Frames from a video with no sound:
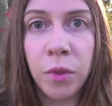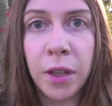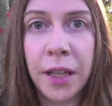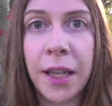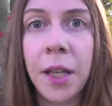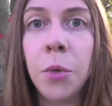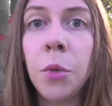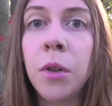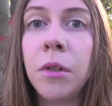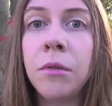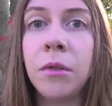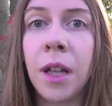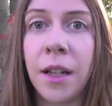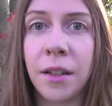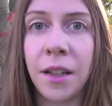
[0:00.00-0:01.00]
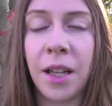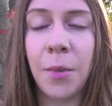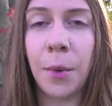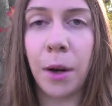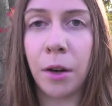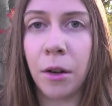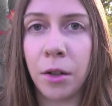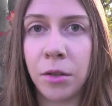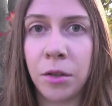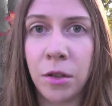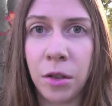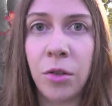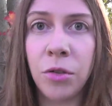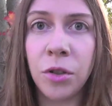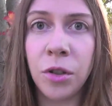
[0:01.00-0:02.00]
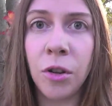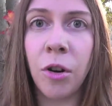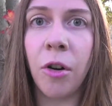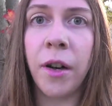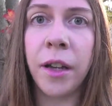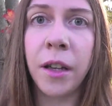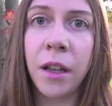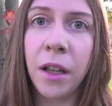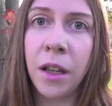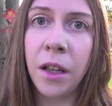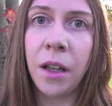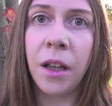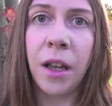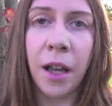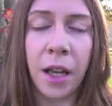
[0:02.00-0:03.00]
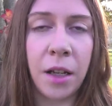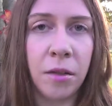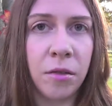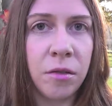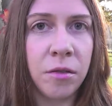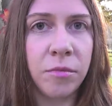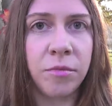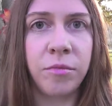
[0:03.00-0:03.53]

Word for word: equal and keep our Constitution going. And